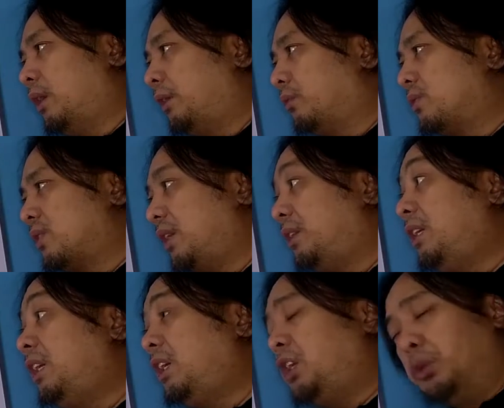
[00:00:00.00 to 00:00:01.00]
I could say
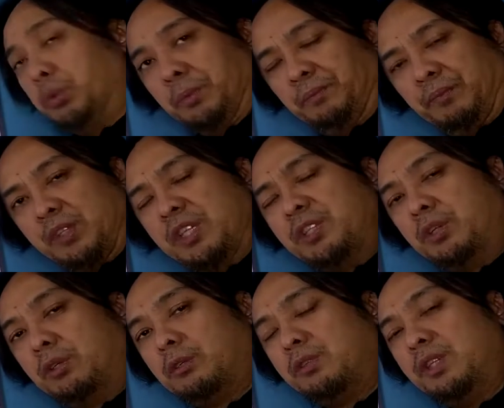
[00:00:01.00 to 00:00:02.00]
DEQ, since
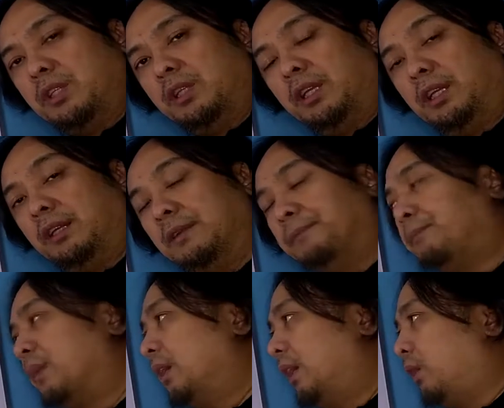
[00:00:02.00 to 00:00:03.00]
you're considering
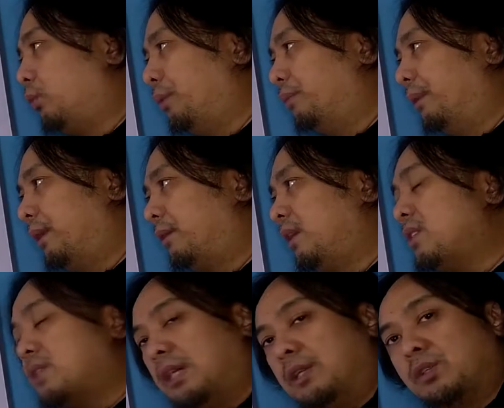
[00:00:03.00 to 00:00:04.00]
equivalent
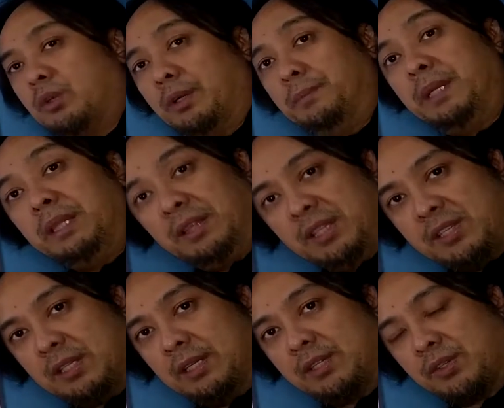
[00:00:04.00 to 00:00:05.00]
distance or mean
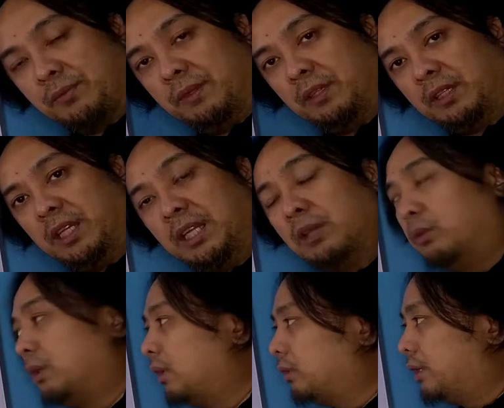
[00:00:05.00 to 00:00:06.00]
distance of the three
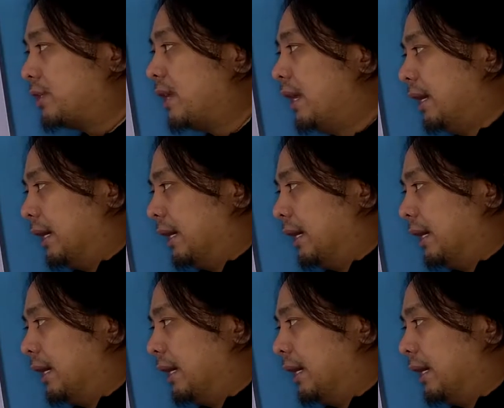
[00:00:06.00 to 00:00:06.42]
conductors.